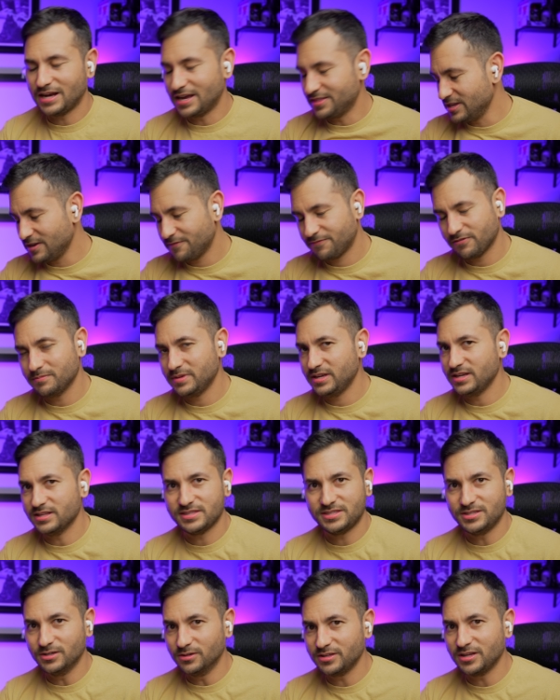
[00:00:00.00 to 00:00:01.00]
I think for me it's
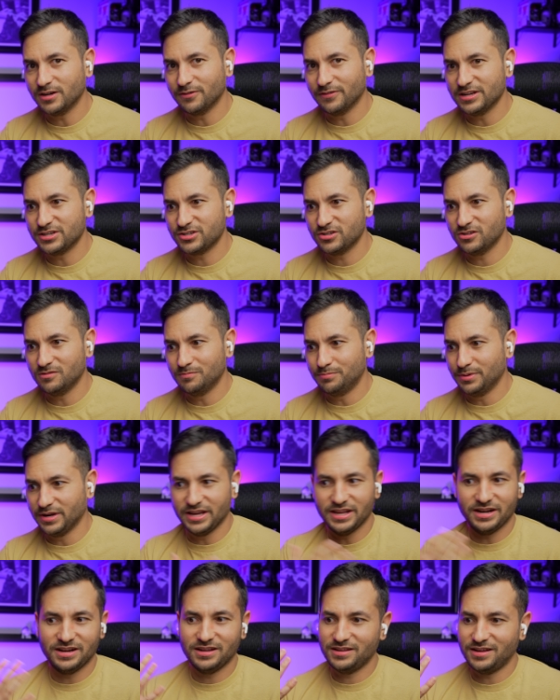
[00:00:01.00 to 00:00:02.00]
still the original,
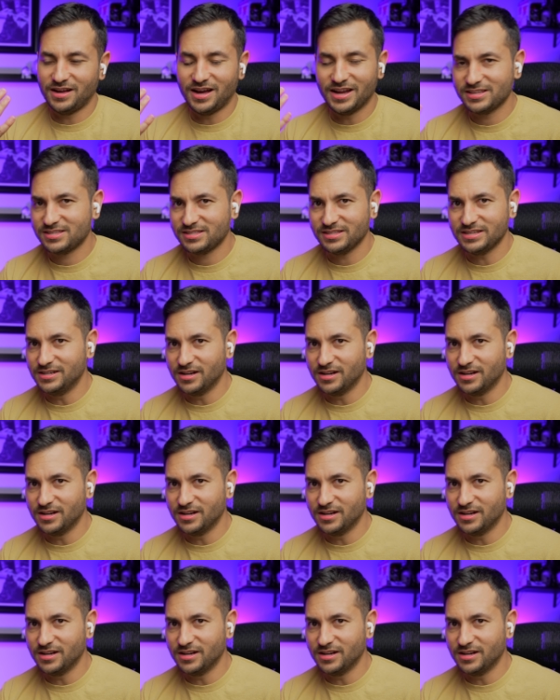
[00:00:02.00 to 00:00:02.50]
but honestly,